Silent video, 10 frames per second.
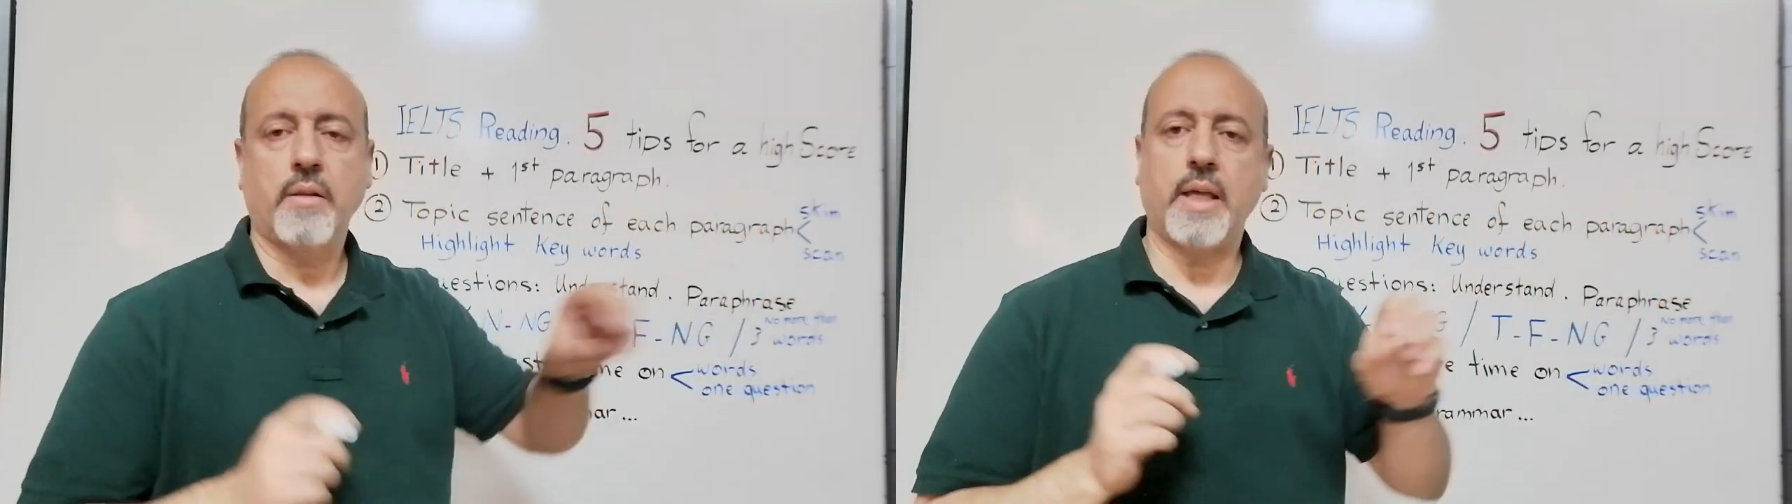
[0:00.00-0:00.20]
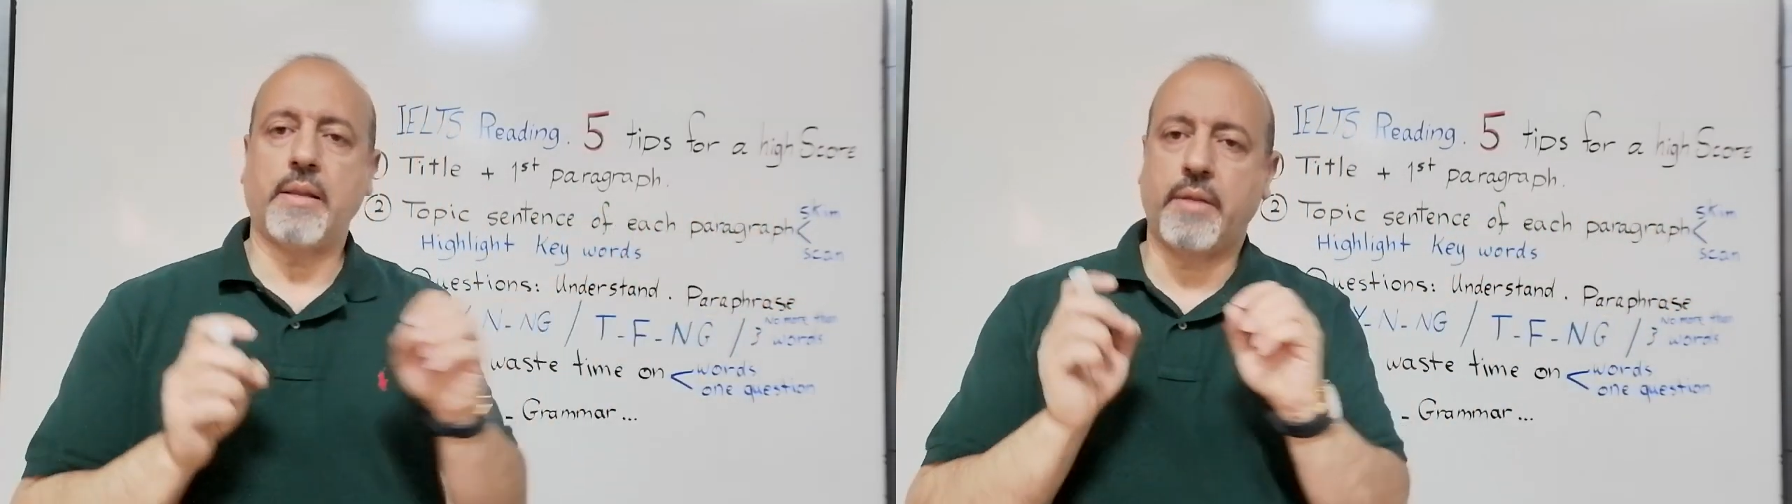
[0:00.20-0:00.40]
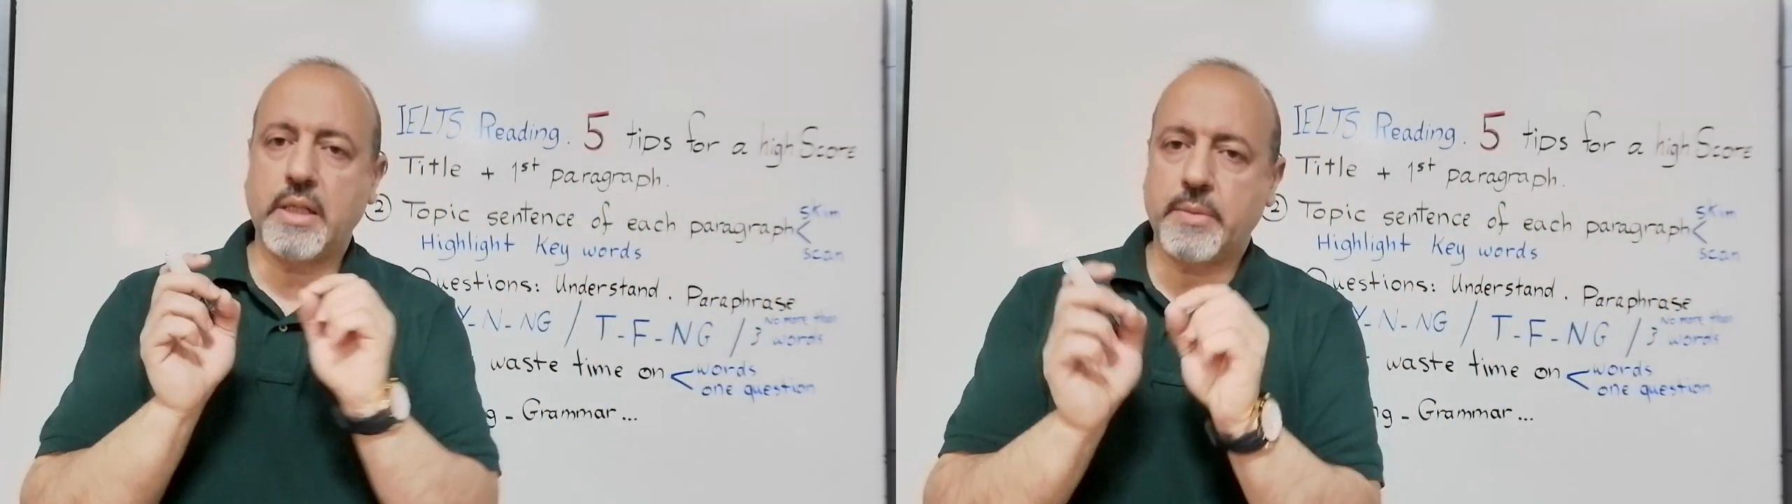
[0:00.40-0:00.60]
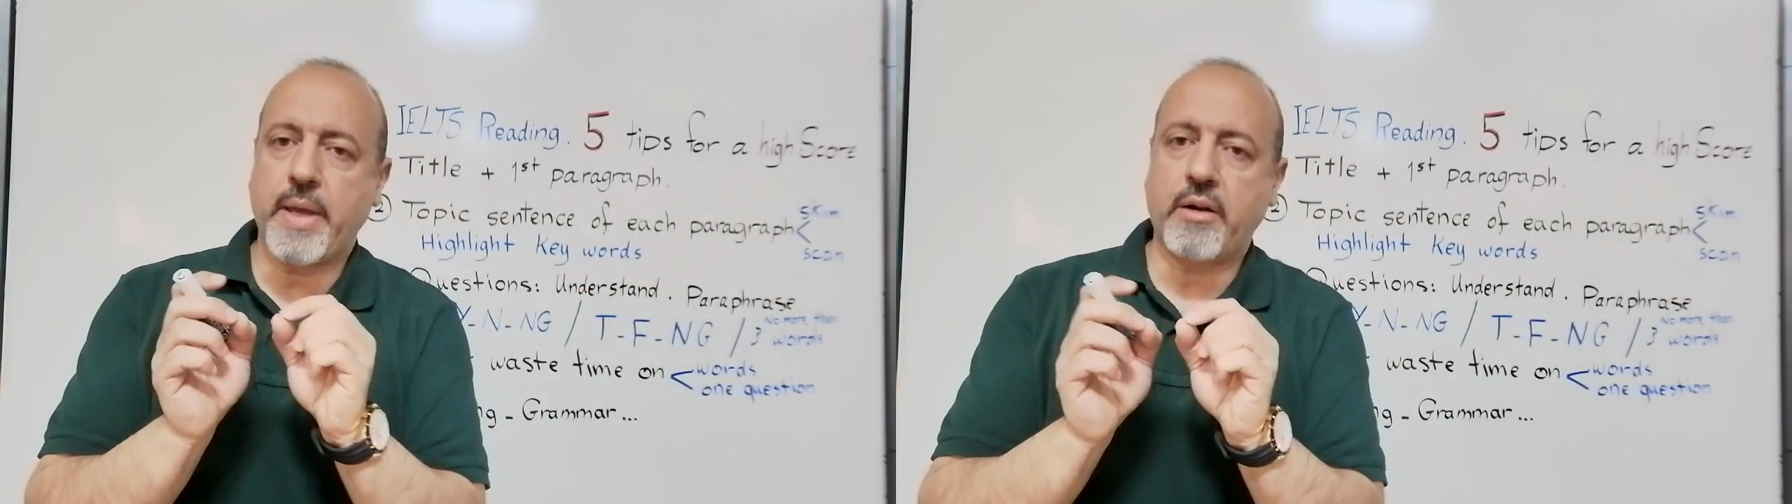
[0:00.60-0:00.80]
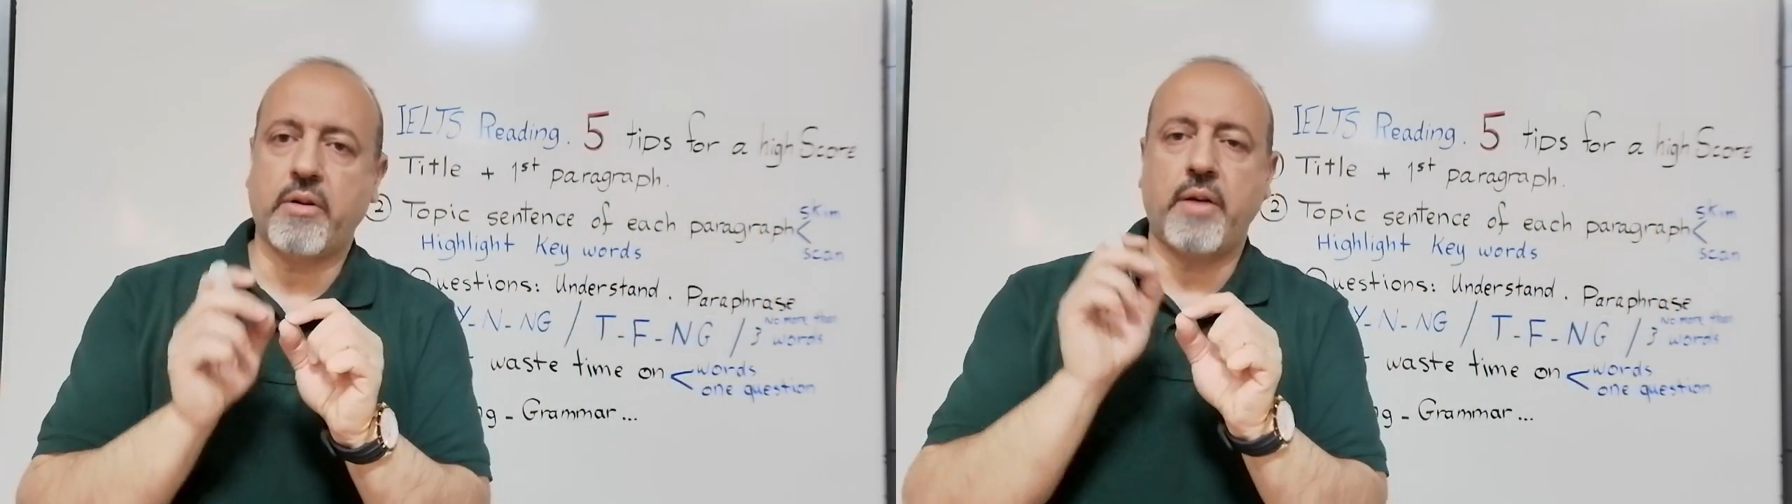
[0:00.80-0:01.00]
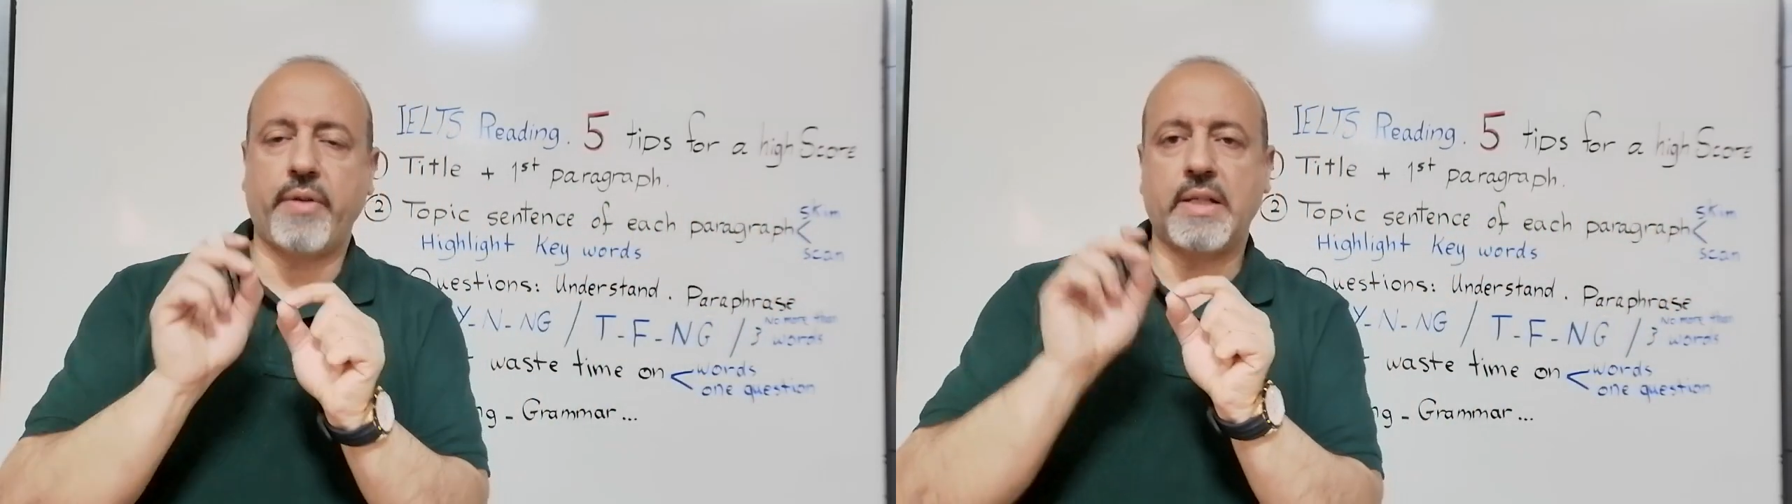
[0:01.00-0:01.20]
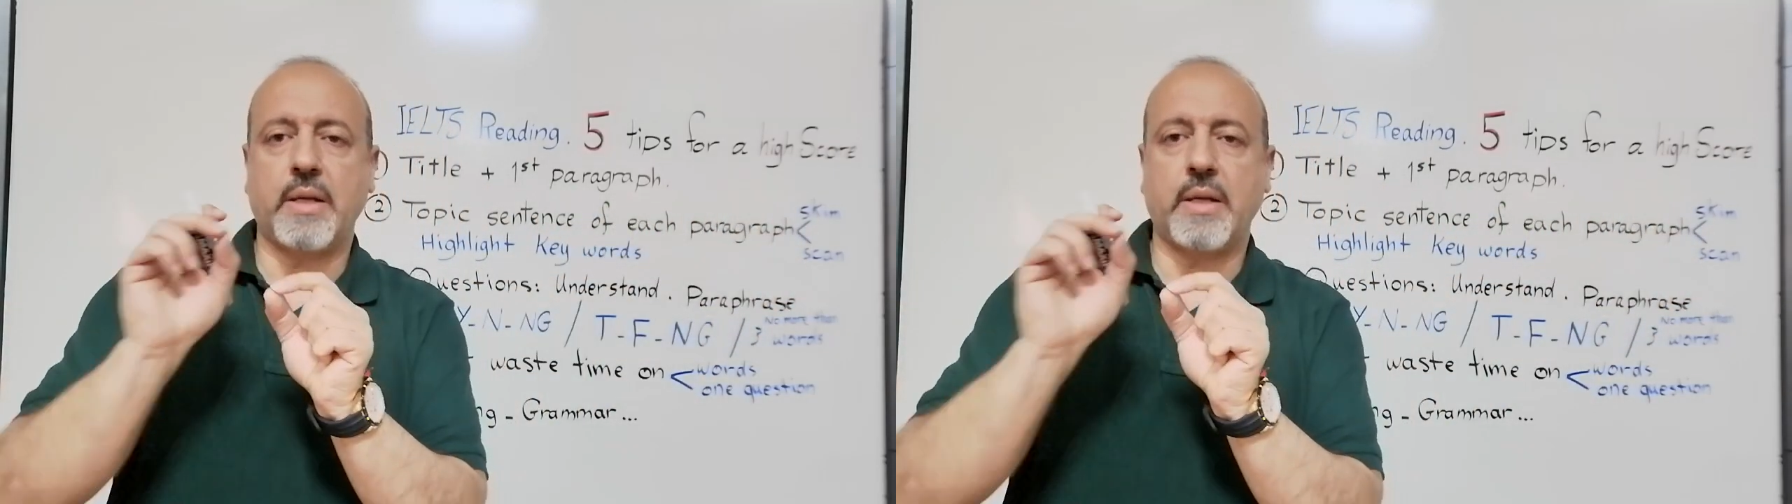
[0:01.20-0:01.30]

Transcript: that this paragraph is